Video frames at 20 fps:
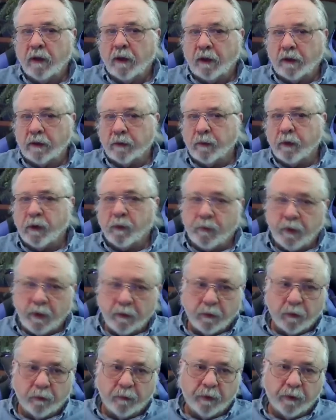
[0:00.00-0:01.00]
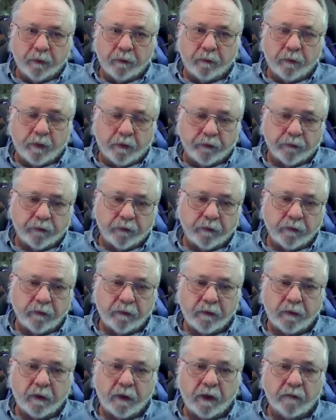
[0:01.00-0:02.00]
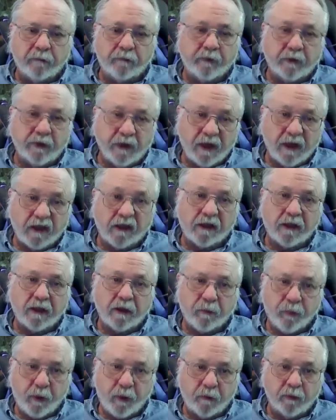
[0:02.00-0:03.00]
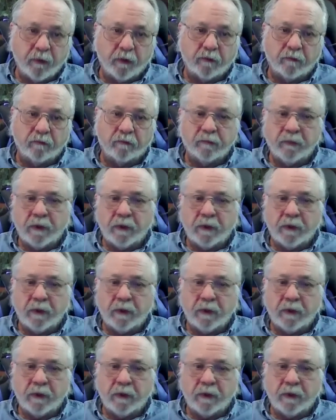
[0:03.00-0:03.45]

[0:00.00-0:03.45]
have to be a people person. You have to like people.